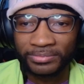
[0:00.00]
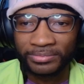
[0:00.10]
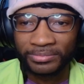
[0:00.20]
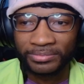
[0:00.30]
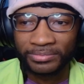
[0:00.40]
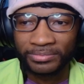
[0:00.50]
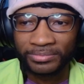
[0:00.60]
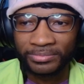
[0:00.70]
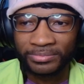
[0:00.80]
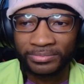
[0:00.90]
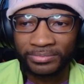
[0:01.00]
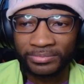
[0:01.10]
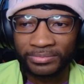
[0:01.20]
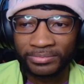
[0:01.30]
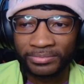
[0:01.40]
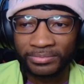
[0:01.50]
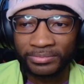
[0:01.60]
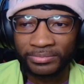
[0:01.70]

[no speech]